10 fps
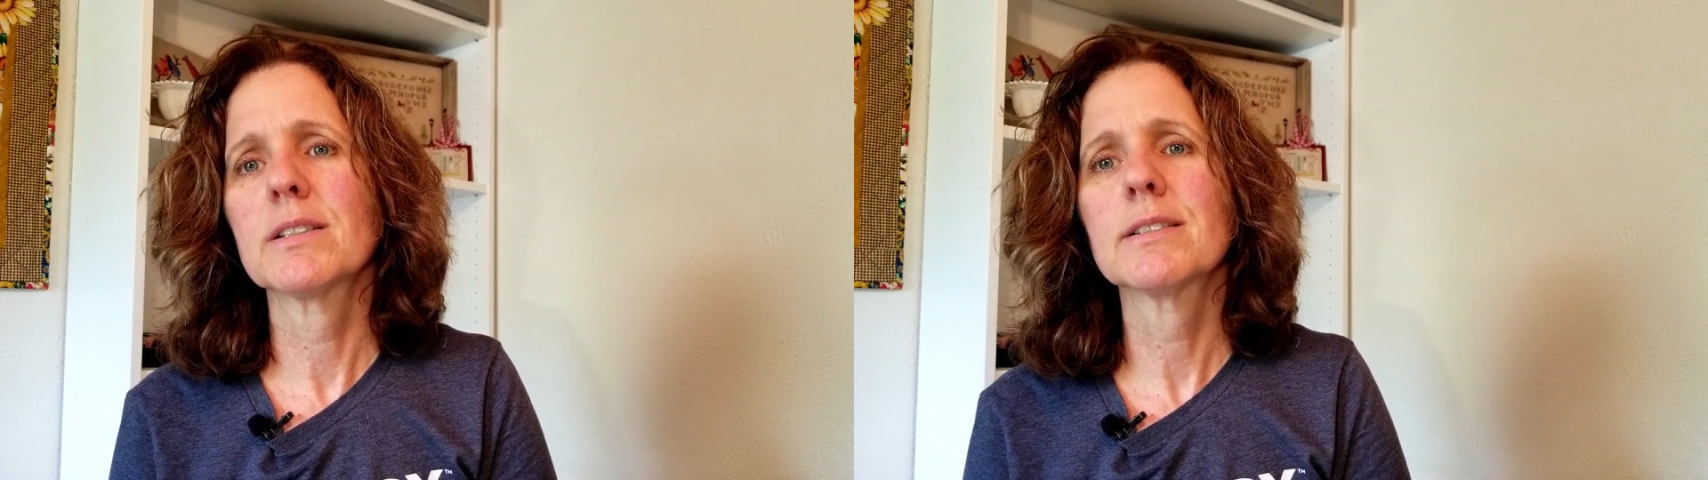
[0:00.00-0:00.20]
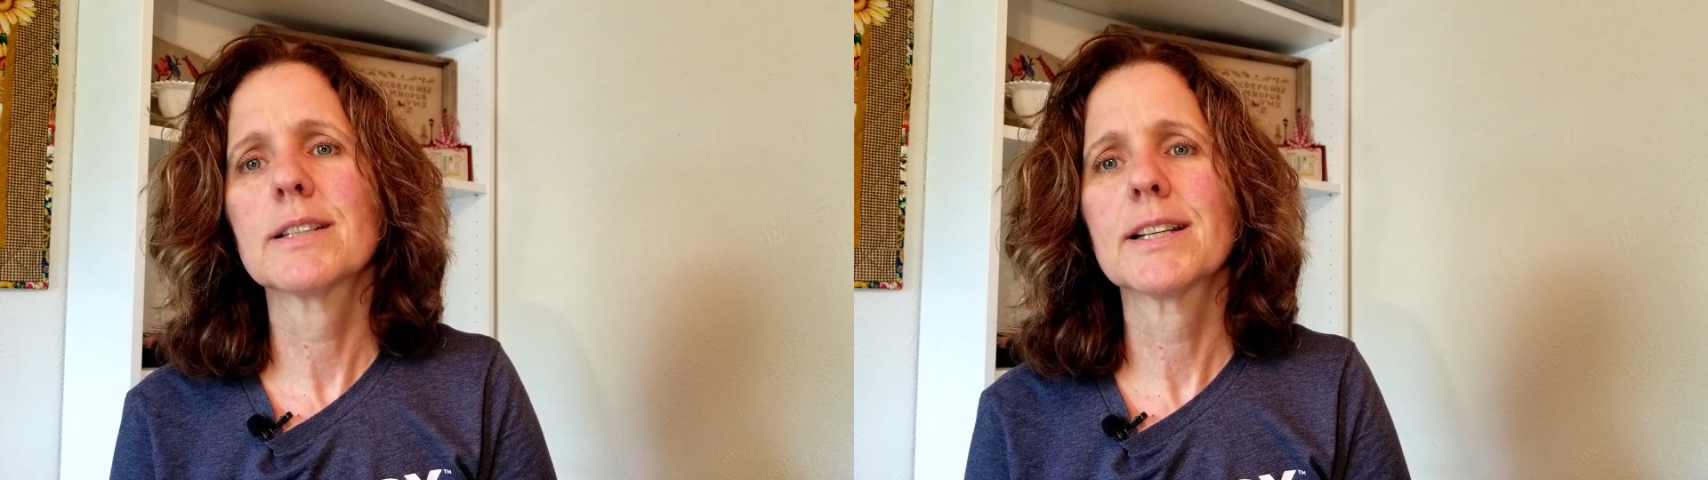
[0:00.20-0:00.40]

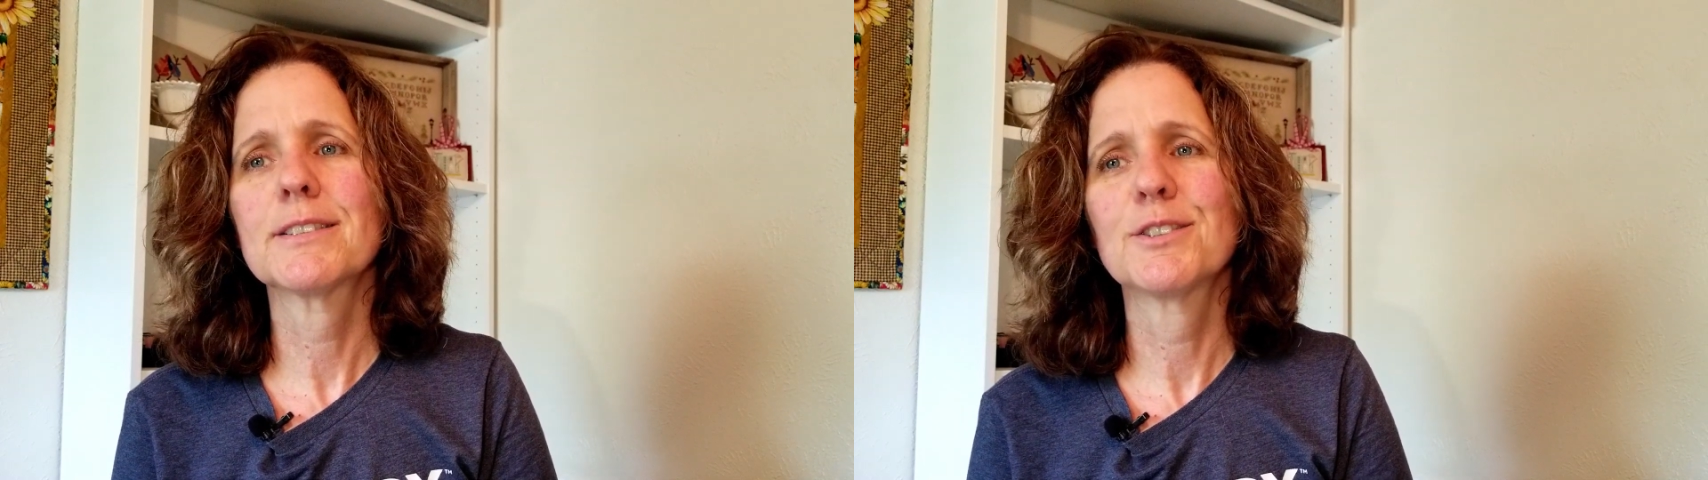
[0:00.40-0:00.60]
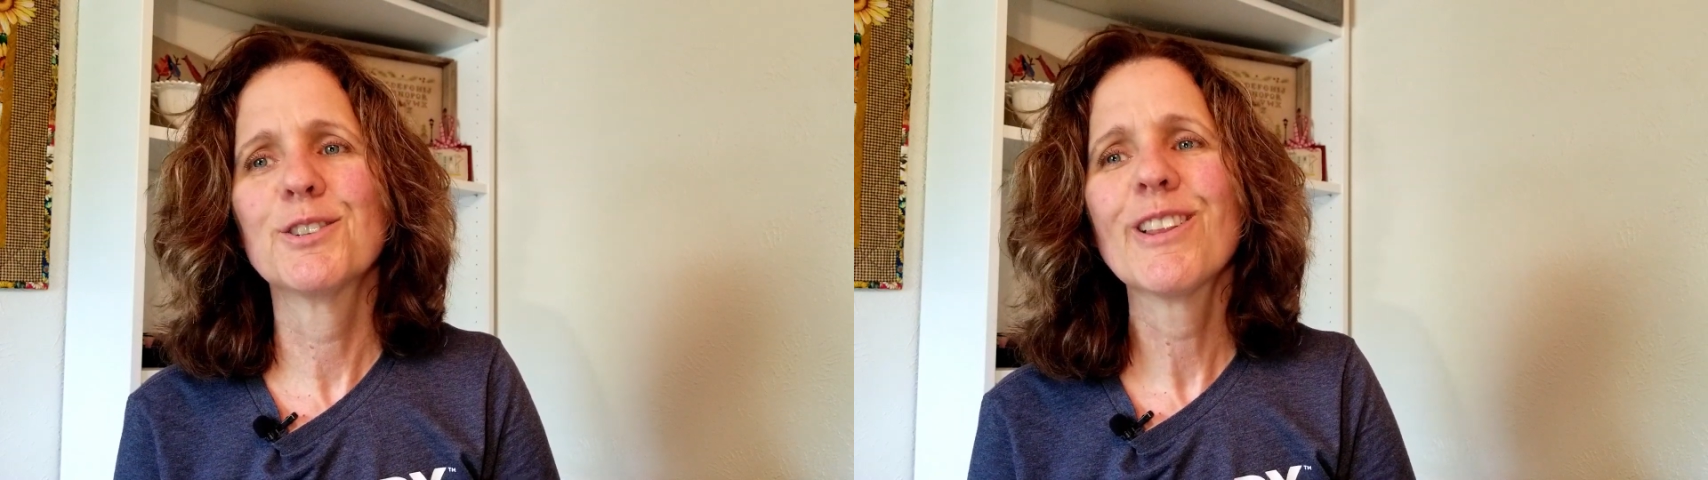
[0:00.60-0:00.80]
It takes
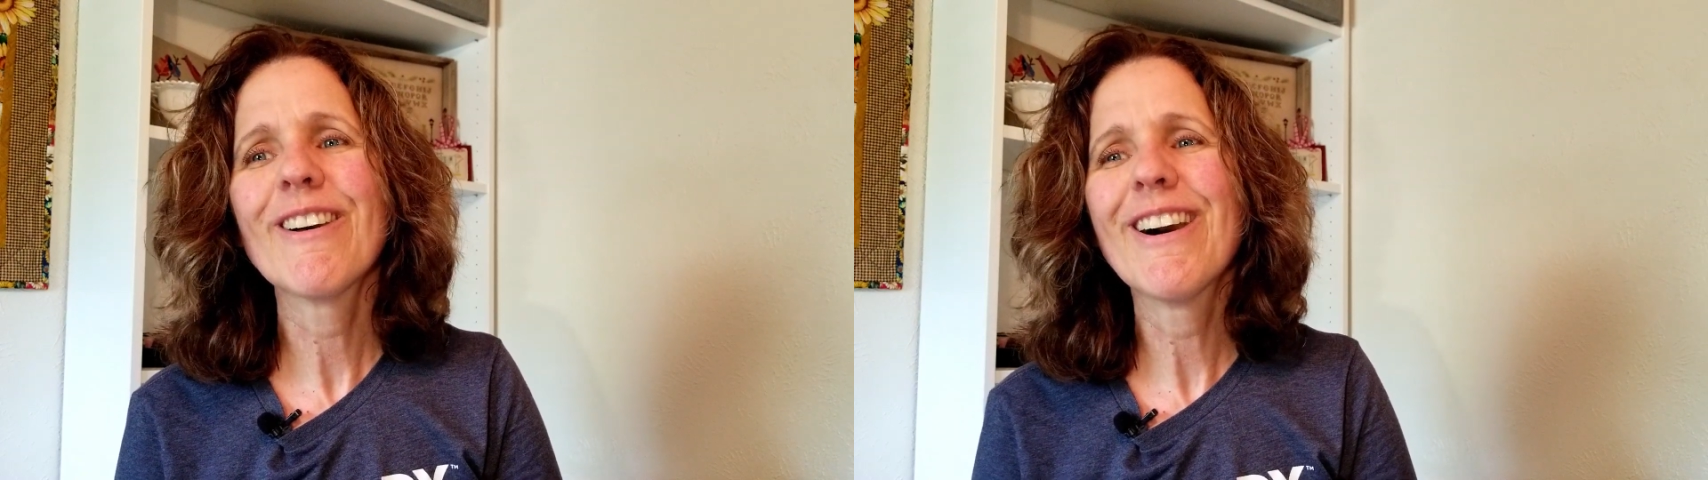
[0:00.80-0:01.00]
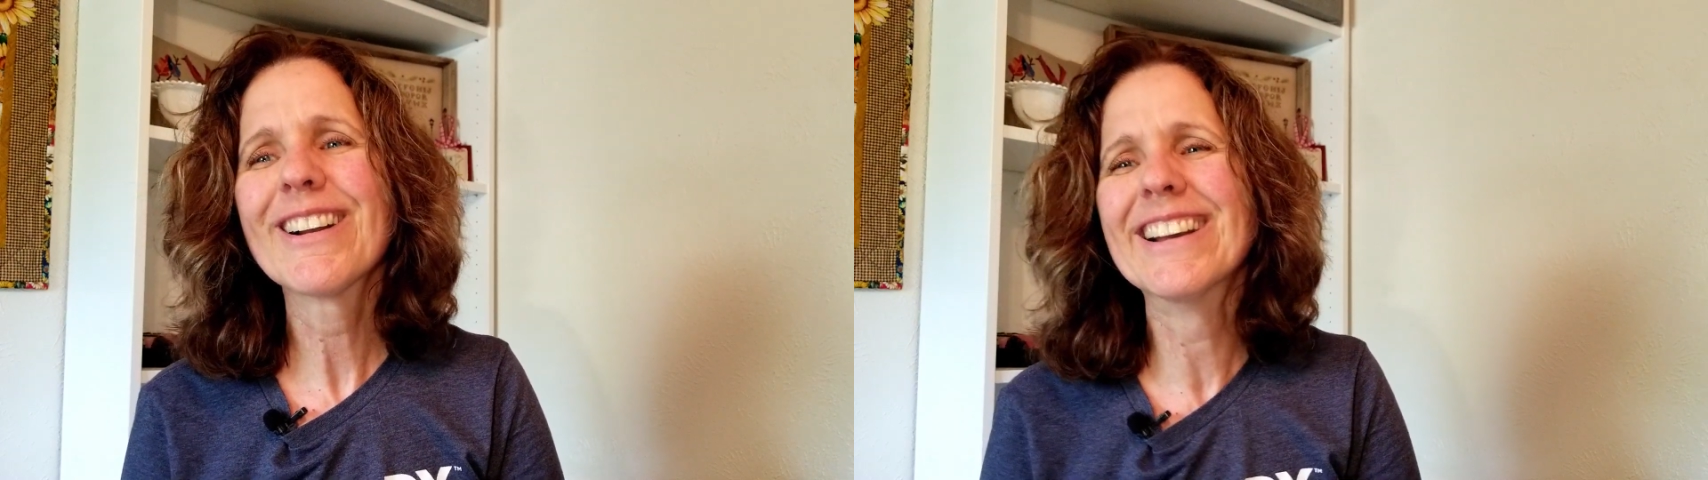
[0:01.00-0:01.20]
too
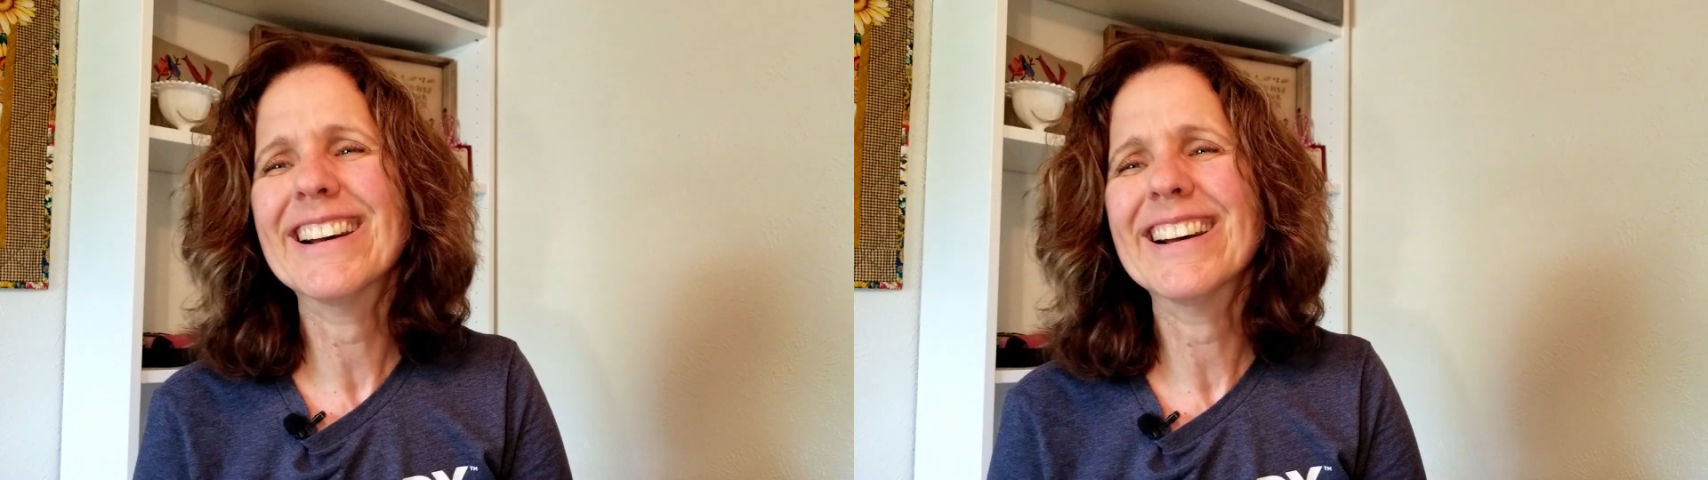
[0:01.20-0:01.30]
long.